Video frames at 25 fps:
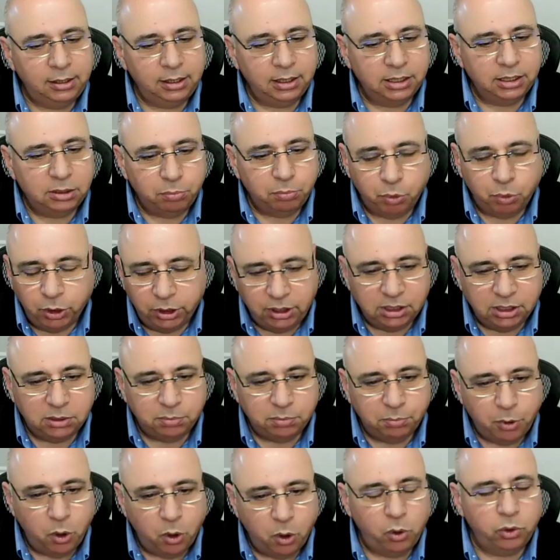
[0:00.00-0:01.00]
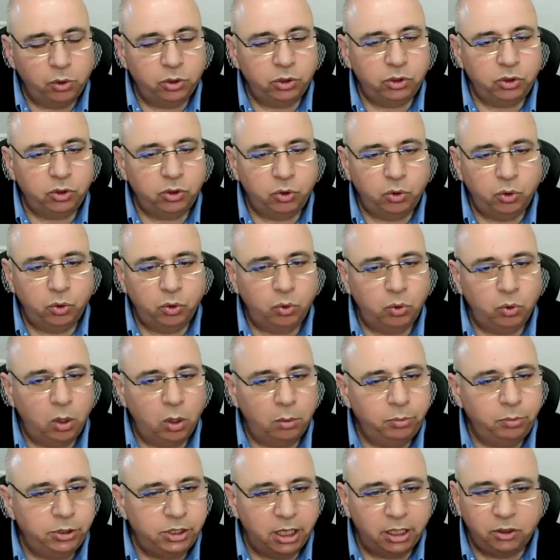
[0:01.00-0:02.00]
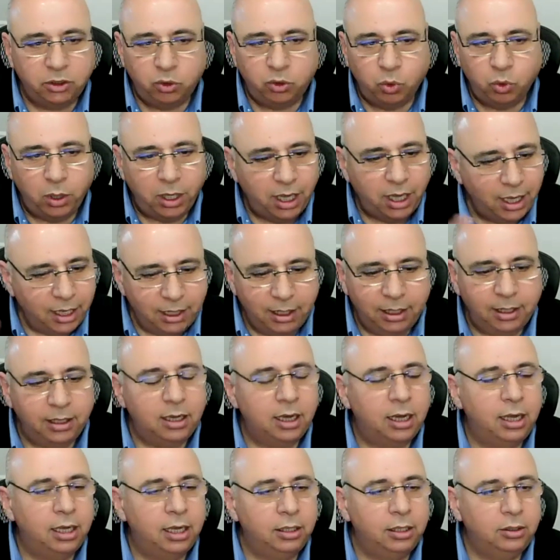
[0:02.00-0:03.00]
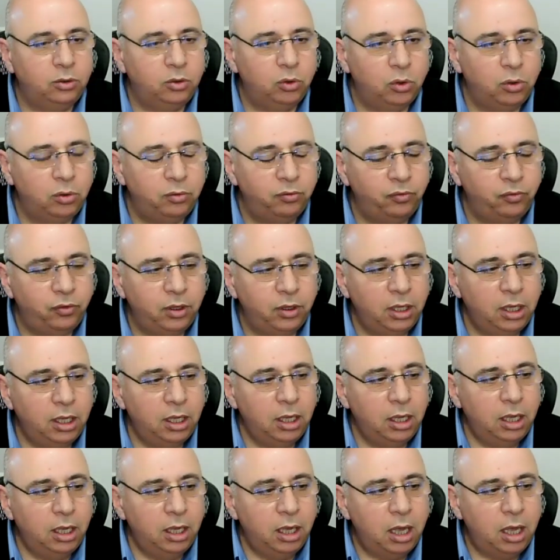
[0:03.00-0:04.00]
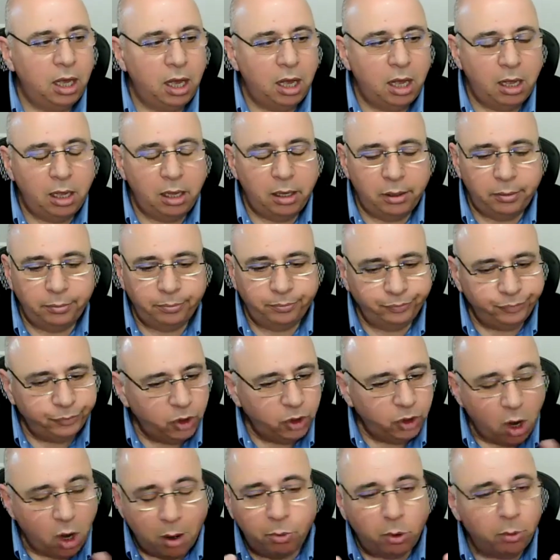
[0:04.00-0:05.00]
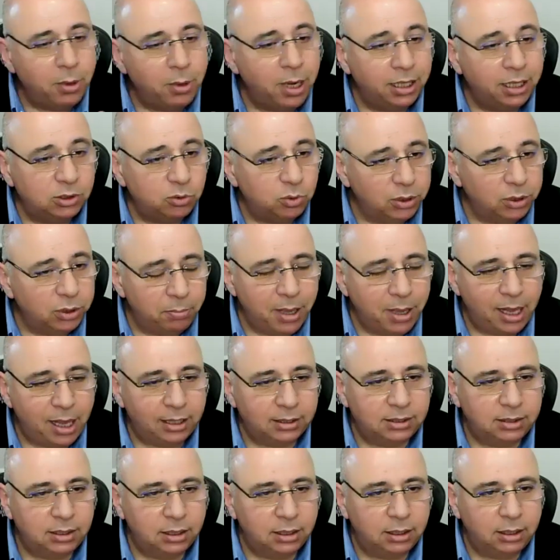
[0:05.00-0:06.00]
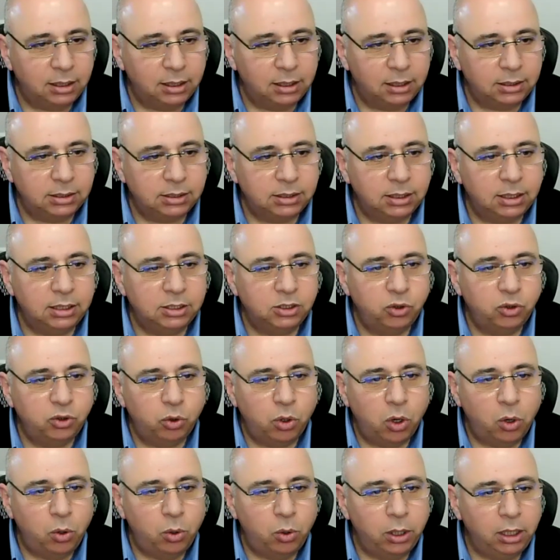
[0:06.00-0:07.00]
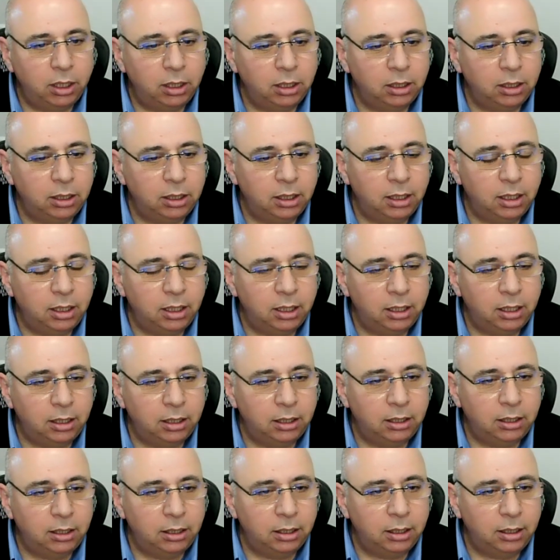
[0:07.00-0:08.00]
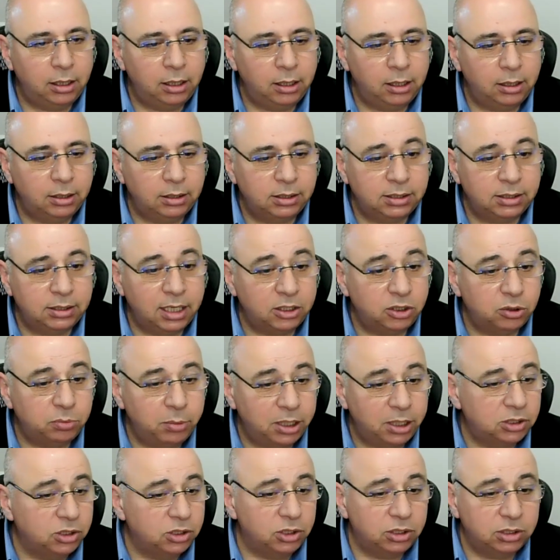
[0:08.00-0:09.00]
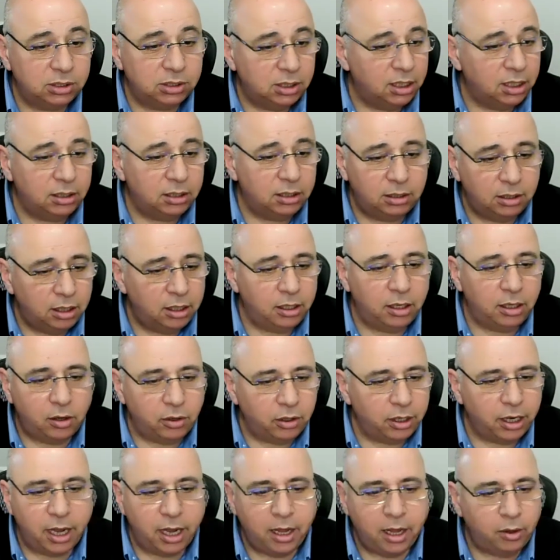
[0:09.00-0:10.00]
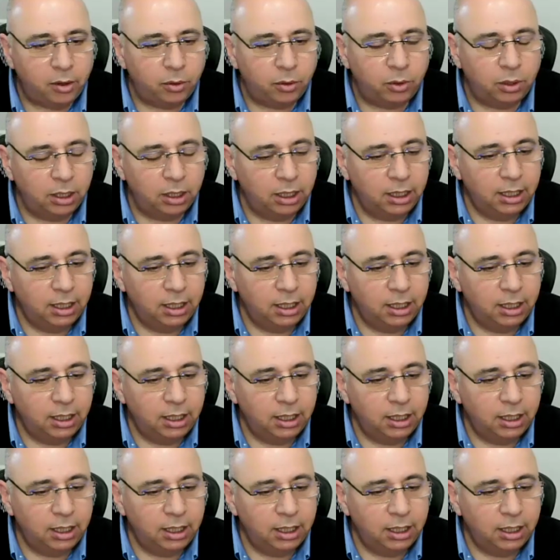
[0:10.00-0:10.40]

is predisposed to object to any kind of compromise with the Palestinians is growing in such measures that they are now